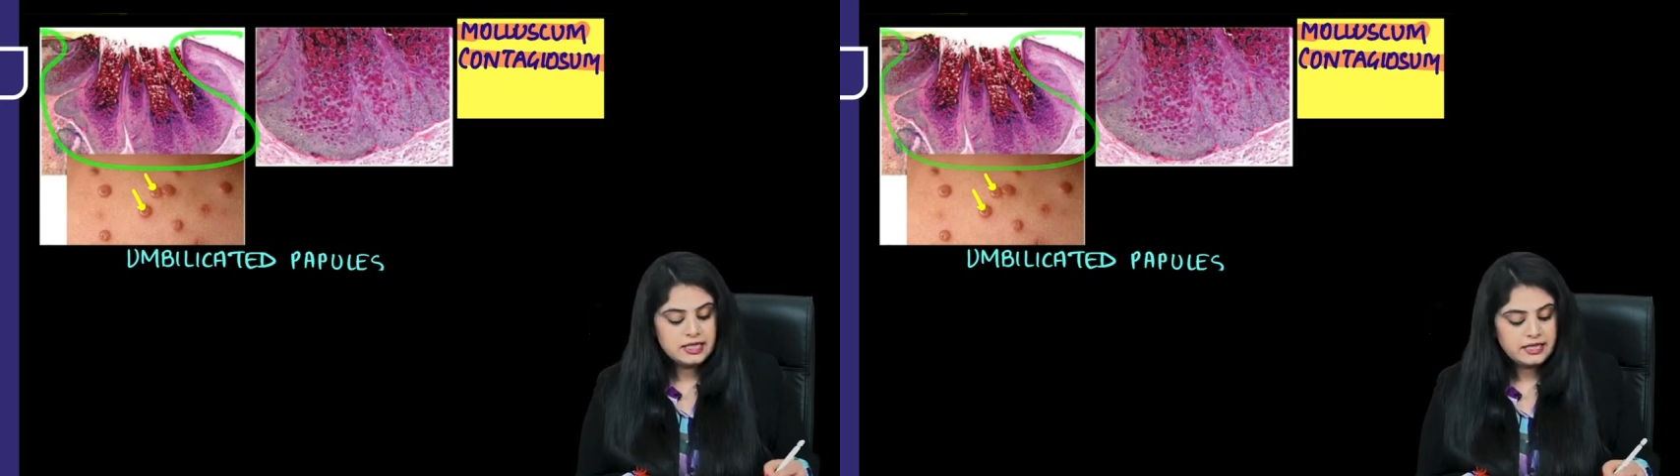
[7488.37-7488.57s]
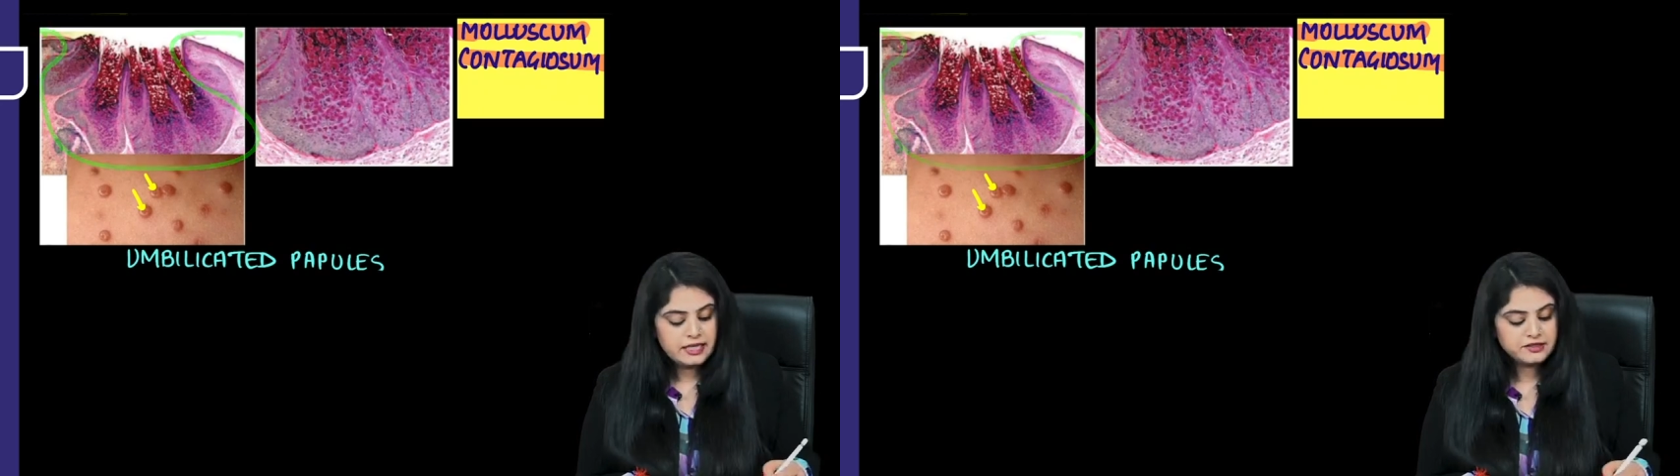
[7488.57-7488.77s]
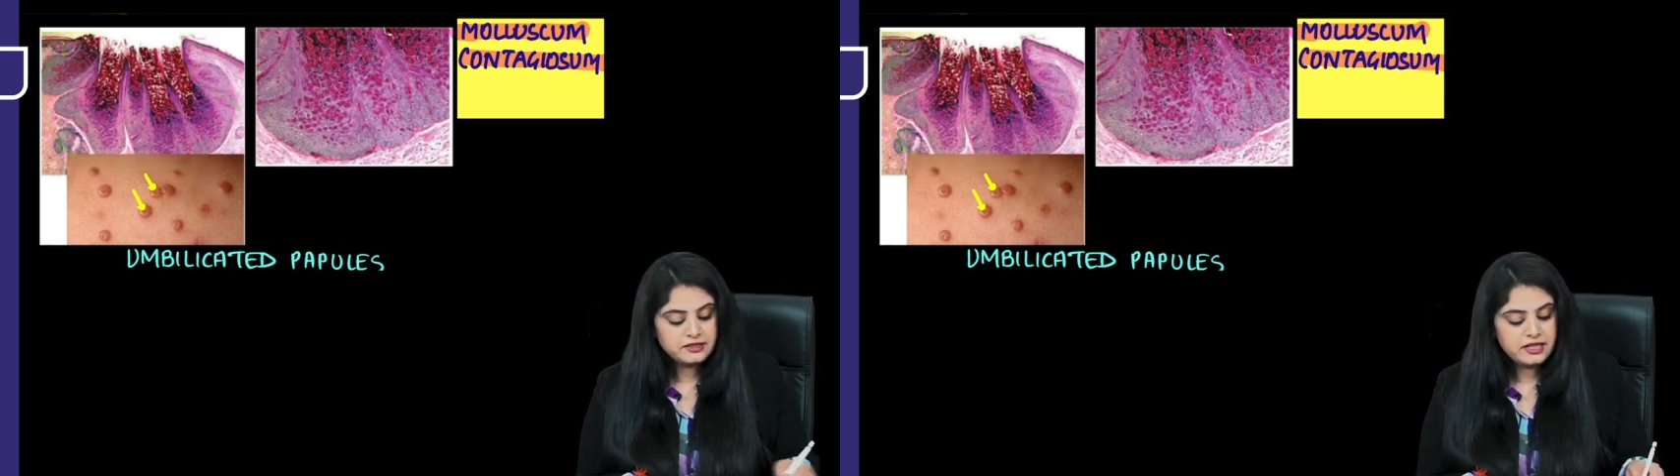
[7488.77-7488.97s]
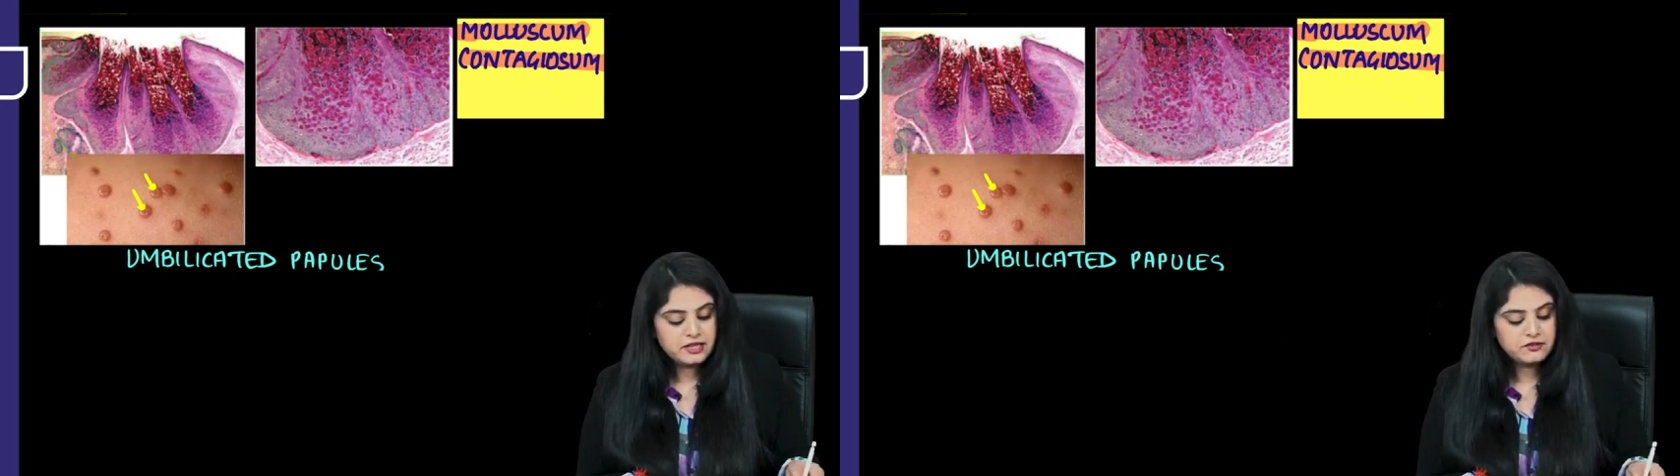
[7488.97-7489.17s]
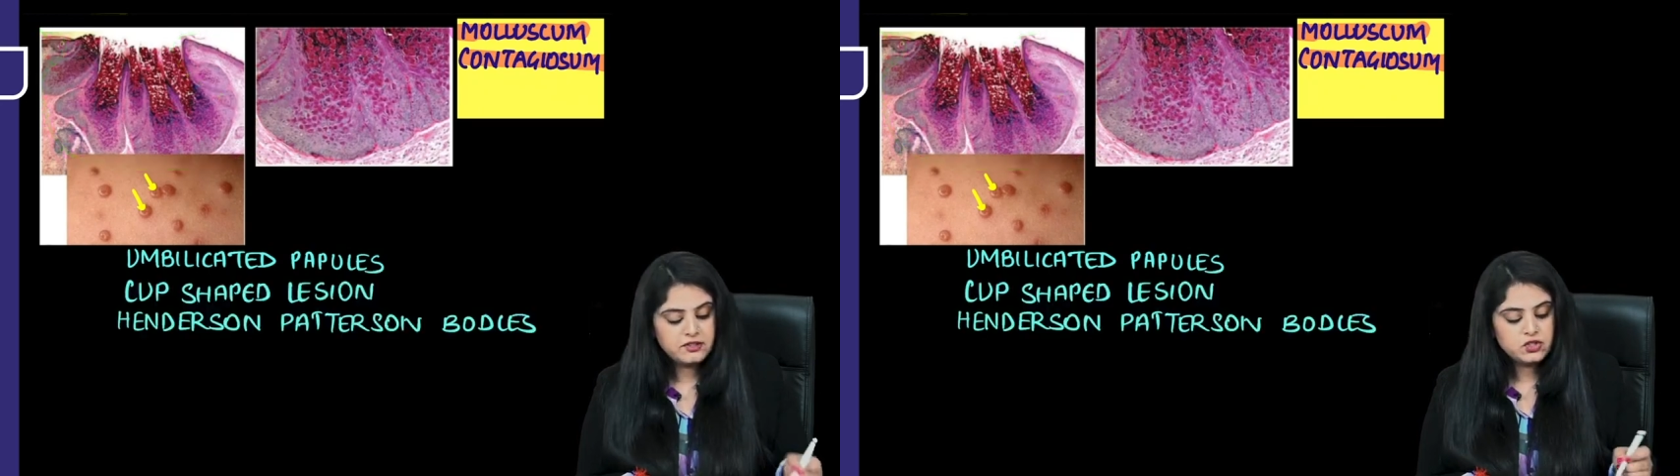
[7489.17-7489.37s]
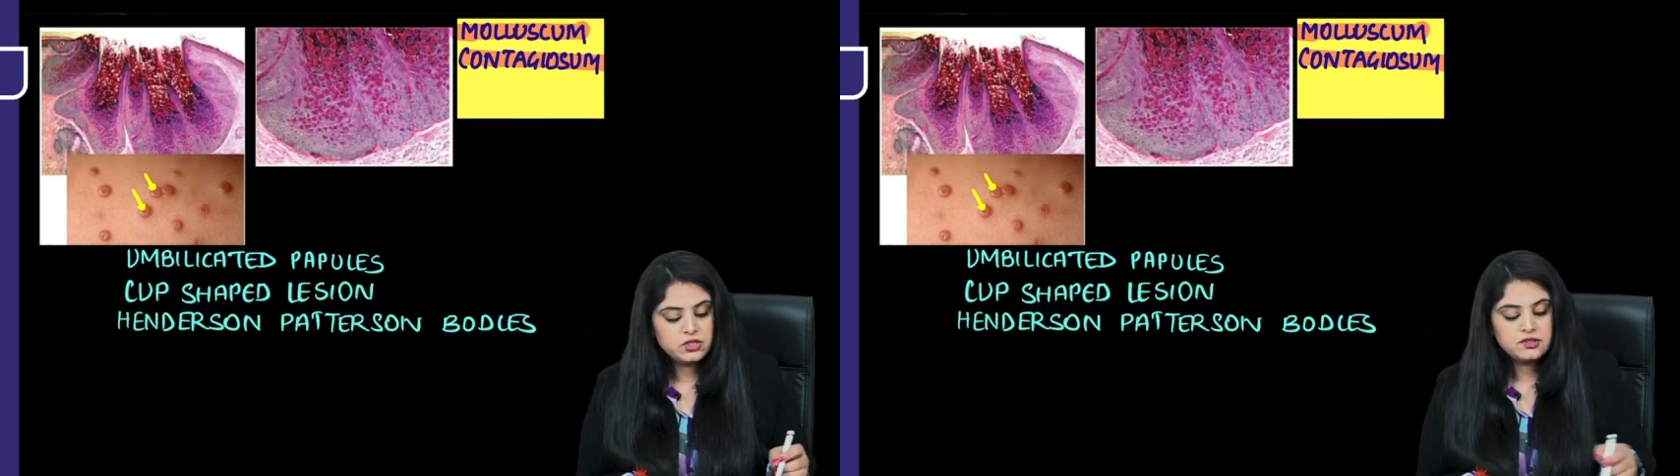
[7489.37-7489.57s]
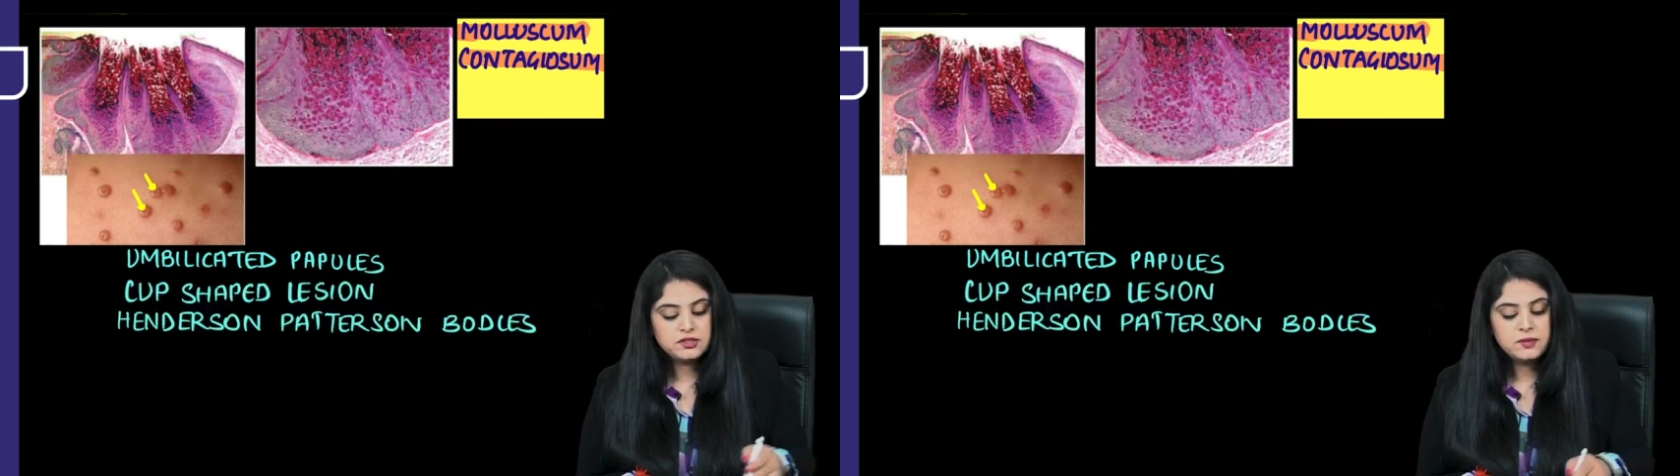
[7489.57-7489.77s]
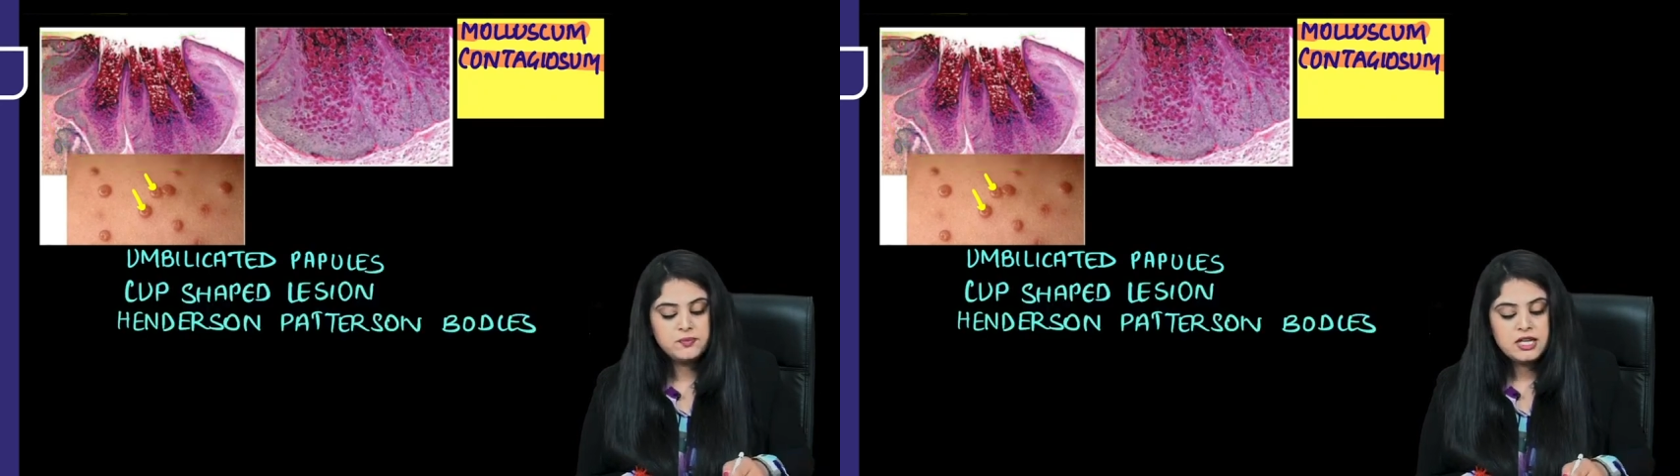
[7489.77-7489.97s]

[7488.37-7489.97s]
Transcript: Yes, the next feature is a